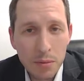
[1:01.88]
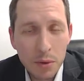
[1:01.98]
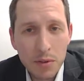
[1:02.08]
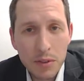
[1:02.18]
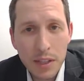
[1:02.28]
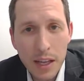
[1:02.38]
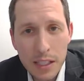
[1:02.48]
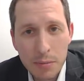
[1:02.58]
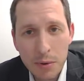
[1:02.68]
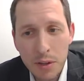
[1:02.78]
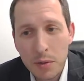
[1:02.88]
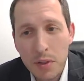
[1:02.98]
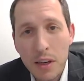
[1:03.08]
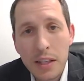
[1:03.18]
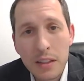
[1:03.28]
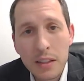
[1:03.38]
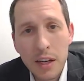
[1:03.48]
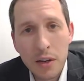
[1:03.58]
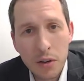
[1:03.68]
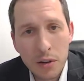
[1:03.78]
both of these aspects with an idea that
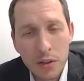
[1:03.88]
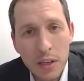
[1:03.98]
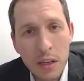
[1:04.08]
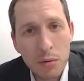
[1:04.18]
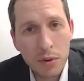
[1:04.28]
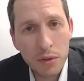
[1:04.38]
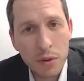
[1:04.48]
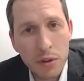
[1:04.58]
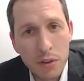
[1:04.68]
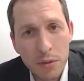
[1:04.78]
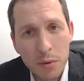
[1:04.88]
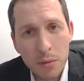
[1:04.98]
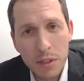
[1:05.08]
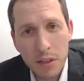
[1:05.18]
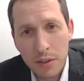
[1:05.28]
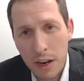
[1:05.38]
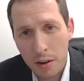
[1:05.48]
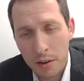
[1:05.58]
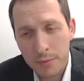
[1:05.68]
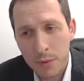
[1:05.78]
I heard in the Neighbour of Cook from Rabbi David
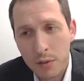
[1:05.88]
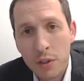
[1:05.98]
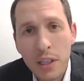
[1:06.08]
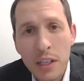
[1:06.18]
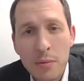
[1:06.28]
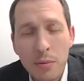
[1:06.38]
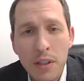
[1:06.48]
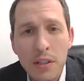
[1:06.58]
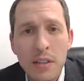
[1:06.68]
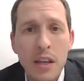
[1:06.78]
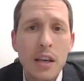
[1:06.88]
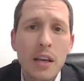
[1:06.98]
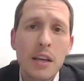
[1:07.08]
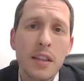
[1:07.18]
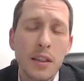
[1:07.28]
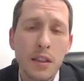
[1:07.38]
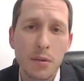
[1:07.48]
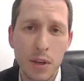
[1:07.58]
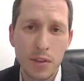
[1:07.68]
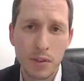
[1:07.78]
Aaron. Rav Cook explains that
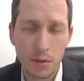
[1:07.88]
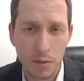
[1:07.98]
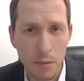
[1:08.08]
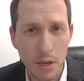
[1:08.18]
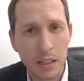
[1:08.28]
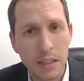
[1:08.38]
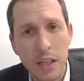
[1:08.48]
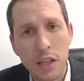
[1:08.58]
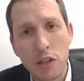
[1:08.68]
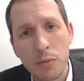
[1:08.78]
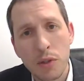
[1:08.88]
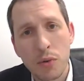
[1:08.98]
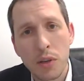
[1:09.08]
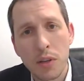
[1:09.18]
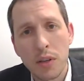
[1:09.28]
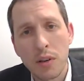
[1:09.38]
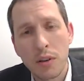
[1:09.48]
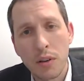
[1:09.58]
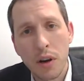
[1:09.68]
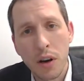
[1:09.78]
we have to make a distinction between
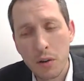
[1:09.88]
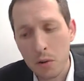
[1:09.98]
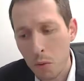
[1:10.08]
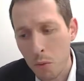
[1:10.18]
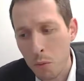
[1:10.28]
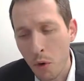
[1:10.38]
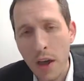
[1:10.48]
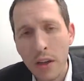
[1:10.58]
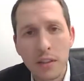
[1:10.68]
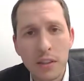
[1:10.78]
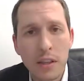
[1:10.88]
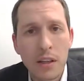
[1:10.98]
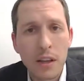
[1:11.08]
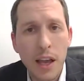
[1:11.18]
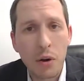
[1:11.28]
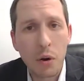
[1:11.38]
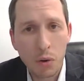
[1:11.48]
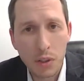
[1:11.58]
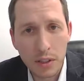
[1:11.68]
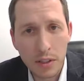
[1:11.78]
morality and
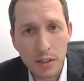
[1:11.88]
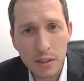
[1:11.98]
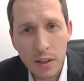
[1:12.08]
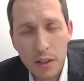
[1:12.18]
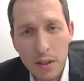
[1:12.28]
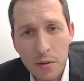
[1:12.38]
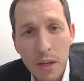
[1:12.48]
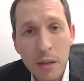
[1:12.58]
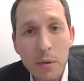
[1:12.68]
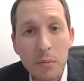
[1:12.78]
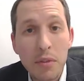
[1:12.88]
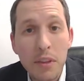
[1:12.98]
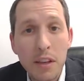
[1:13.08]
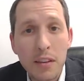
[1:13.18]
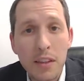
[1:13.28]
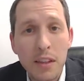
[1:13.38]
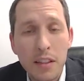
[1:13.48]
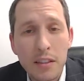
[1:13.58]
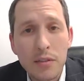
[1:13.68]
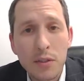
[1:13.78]
holiness. Many people think that the
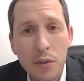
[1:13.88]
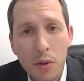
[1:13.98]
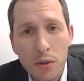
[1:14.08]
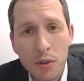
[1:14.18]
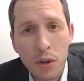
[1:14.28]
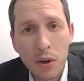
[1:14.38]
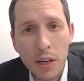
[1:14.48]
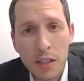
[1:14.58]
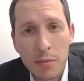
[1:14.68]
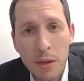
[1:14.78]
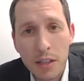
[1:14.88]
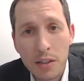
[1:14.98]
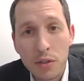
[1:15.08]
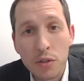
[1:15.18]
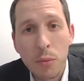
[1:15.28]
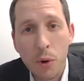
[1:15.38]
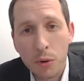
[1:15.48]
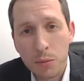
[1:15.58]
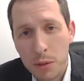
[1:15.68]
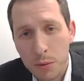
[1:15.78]
idea of the Torah is to go ahead and make us into
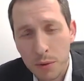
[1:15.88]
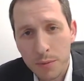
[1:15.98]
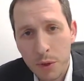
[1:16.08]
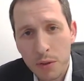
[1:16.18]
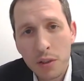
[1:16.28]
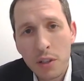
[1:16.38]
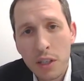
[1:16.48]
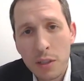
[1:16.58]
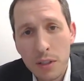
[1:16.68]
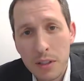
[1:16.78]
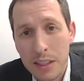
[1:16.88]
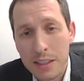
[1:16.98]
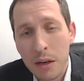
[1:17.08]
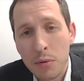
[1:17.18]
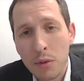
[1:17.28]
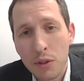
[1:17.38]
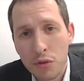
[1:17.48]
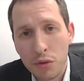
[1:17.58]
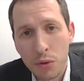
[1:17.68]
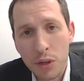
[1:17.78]
moral people. But Rav Cook explains that's not really
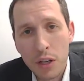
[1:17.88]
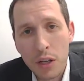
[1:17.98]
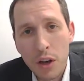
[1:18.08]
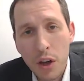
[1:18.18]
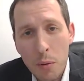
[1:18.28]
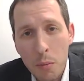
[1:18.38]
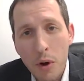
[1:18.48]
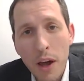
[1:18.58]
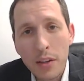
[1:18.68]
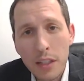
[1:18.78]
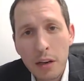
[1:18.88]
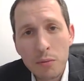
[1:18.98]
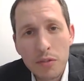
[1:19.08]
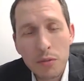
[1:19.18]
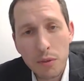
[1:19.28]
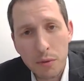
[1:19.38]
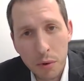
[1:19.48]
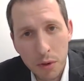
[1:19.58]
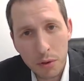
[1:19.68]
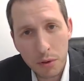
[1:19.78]
true. Morality comes even
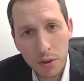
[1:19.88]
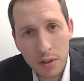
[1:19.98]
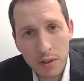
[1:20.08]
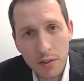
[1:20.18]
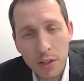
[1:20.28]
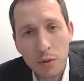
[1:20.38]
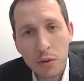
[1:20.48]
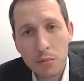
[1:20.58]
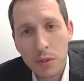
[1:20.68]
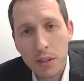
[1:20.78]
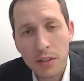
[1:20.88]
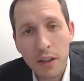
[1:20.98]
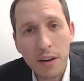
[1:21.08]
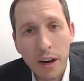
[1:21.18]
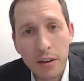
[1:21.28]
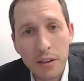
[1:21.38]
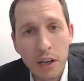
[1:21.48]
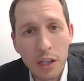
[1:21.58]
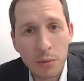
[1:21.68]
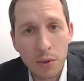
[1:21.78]
before the Torah. That's what it means, derech eretz
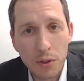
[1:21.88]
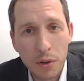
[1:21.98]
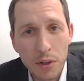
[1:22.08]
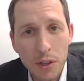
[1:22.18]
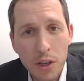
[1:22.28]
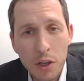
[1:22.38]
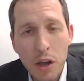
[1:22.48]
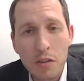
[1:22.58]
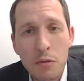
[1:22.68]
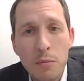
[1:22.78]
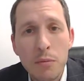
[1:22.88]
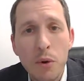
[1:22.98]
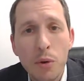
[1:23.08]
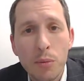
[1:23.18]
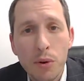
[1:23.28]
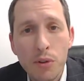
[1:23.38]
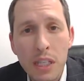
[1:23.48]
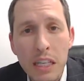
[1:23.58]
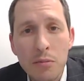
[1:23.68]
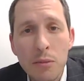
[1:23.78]
kadma the Torah. You have to be a moral person
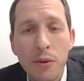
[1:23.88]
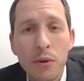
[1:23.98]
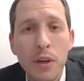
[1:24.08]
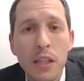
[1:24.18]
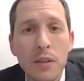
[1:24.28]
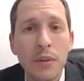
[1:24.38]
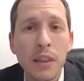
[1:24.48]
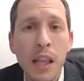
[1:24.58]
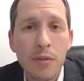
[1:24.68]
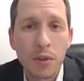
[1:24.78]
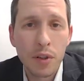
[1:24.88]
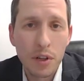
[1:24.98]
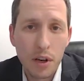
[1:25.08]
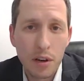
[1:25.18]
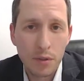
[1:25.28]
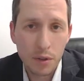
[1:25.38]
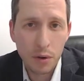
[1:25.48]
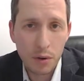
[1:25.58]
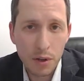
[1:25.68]
even before you get to the level of the Torah.